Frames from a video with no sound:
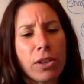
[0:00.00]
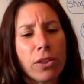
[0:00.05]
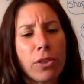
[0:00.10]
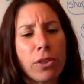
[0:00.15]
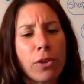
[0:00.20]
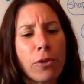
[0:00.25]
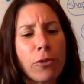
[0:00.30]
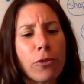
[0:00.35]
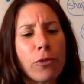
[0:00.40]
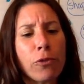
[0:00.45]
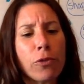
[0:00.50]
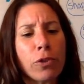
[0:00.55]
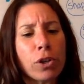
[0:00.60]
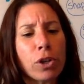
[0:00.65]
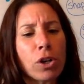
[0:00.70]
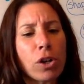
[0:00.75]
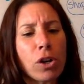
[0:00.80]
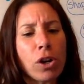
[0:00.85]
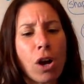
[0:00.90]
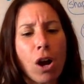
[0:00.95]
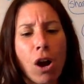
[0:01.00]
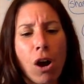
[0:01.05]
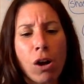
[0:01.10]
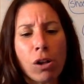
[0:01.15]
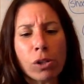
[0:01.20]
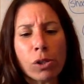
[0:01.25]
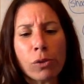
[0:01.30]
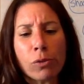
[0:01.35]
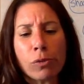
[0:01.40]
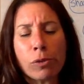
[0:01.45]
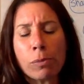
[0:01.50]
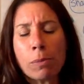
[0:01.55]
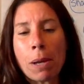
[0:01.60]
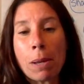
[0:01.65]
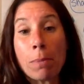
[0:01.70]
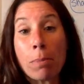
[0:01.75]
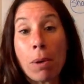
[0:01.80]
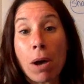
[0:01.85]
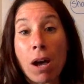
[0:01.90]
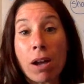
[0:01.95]
The fur all over my
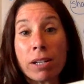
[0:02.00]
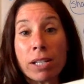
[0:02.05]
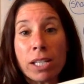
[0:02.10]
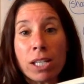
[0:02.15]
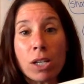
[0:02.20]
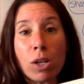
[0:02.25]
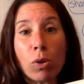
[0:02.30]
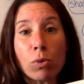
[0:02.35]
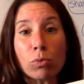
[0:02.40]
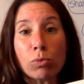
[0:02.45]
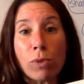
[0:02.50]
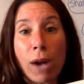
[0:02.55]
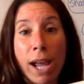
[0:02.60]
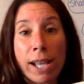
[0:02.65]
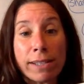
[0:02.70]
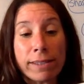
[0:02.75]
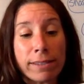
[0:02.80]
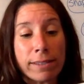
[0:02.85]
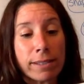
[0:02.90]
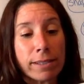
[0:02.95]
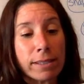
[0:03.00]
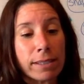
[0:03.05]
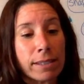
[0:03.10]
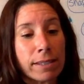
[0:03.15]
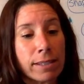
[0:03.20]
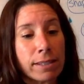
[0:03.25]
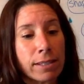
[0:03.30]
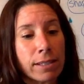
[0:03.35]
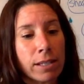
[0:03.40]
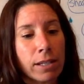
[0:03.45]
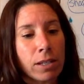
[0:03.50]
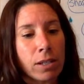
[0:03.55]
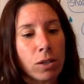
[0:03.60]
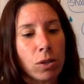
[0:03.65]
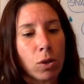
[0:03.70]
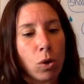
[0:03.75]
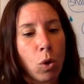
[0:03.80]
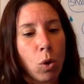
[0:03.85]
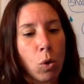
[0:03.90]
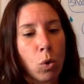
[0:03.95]
body rises.
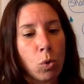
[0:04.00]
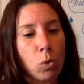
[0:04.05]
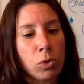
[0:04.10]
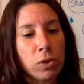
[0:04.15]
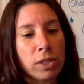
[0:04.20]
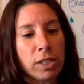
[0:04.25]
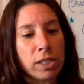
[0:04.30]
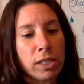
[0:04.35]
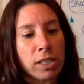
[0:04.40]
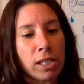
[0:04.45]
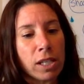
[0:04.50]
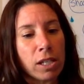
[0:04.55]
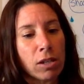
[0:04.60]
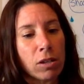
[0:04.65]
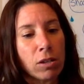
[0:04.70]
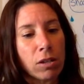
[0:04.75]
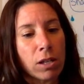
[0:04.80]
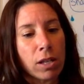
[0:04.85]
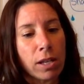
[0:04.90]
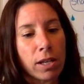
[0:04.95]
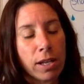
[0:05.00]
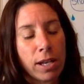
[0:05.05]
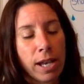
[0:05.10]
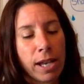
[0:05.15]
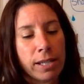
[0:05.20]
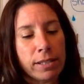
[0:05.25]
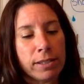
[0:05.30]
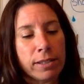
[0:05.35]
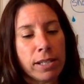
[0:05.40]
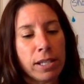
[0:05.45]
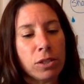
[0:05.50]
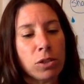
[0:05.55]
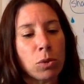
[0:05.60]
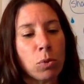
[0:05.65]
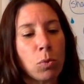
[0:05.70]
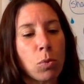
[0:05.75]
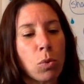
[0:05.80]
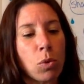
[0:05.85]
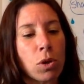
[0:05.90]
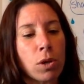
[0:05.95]
Hold still, I say to
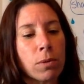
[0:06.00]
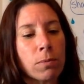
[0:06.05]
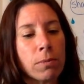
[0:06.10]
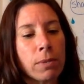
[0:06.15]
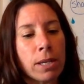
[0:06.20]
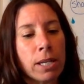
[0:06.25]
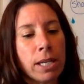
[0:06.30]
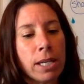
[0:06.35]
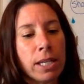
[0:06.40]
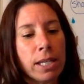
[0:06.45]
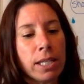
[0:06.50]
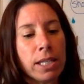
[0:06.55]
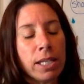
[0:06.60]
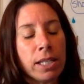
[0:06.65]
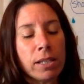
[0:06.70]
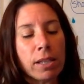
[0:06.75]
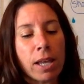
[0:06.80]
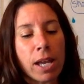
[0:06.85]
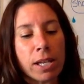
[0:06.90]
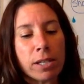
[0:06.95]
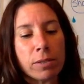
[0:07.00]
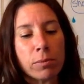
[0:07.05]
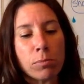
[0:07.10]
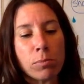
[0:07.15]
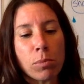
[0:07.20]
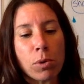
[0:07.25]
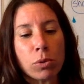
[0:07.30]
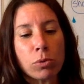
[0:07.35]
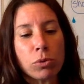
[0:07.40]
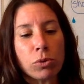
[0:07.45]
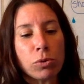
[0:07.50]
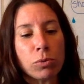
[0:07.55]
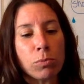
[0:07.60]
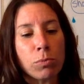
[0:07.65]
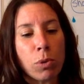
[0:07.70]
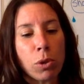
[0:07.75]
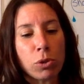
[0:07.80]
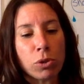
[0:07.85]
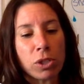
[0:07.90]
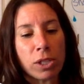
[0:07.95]
Worm. He lies
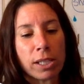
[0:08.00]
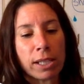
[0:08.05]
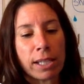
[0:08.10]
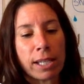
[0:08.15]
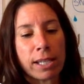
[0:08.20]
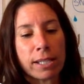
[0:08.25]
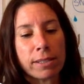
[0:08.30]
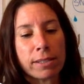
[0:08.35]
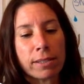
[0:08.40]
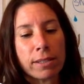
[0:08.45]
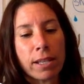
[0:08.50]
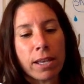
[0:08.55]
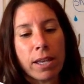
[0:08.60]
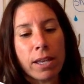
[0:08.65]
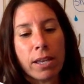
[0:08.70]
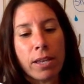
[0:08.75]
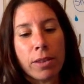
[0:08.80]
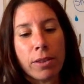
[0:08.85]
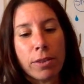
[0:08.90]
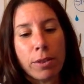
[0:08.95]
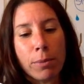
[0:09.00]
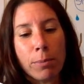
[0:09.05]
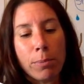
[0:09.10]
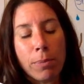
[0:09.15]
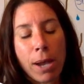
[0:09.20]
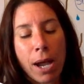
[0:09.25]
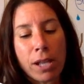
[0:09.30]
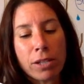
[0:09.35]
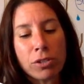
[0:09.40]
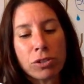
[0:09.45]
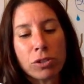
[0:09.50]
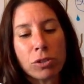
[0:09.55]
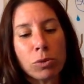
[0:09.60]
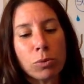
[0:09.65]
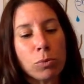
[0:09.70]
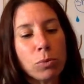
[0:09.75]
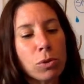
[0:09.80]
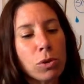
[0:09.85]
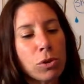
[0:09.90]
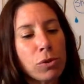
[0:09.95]
motionless. The bachelor
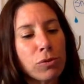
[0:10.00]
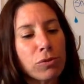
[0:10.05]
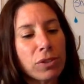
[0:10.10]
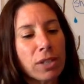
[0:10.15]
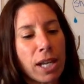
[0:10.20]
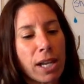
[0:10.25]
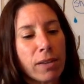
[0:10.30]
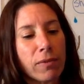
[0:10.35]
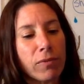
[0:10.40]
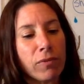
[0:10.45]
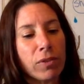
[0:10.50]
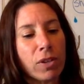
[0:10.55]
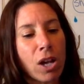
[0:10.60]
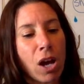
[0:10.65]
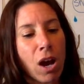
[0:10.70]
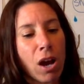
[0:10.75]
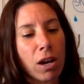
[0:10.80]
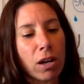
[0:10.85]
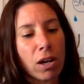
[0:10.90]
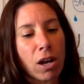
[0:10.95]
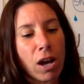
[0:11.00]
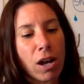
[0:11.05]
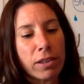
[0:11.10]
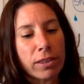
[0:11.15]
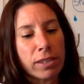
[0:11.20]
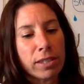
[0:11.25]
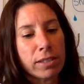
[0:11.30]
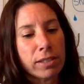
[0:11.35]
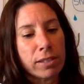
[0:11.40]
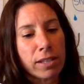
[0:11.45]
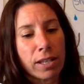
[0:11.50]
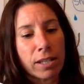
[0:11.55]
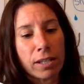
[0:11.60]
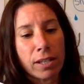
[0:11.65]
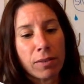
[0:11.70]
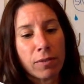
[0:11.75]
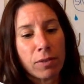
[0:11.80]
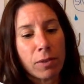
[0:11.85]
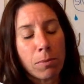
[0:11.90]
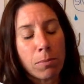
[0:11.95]
wolves have not caught the scent
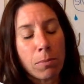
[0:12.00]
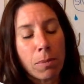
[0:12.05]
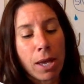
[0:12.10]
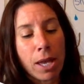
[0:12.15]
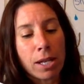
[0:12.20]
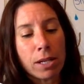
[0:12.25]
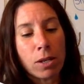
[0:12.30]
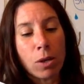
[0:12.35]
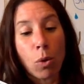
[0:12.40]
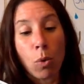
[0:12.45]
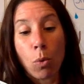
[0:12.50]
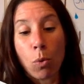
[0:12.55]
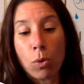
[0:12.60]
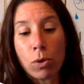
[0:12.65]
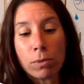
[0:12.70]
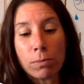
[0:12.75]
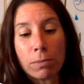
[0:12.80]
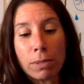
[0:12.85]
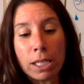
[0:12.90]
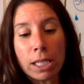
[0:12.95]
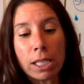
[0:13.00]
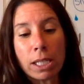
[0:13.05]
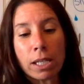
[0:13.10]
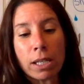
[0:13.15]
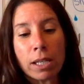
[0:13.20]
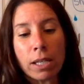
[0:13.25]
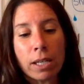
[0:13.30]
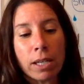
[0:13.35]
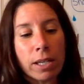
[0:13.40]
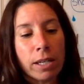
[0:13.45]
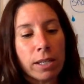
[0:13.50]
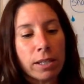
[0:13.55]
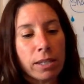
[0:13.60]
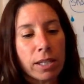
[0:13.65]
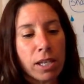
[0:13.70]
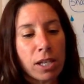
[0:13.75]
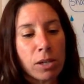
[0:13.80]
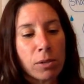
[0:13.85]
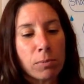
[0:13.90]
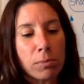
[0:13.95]
of the men or me.
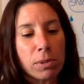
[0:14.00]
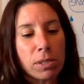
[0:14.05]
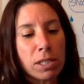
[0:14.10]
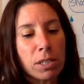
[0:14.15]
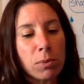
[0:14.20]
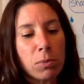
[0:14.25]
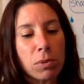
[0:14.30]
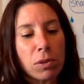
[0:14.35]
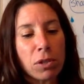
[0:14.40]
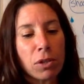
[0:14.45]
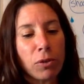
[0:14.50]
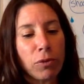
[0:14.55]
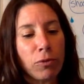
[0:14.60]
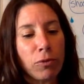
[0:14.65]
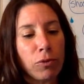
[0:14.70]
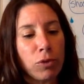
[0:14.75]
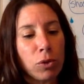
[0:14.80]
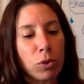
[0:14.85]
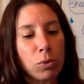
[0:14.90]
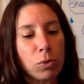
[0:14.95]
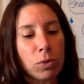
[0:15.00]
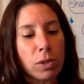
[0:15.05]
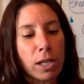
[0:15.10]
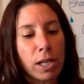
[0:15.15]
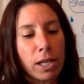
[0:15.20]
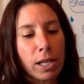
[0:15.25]
They are busy with their food.